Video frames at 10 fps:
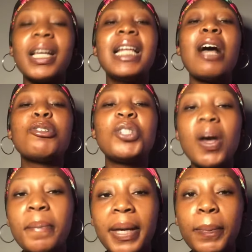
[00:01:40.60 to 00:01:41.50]
Now,
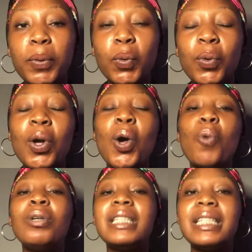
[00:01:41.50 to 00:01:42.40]
some people
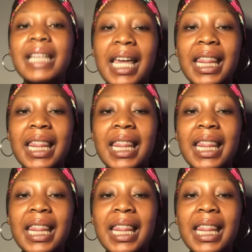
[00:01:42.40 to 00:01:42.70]
would say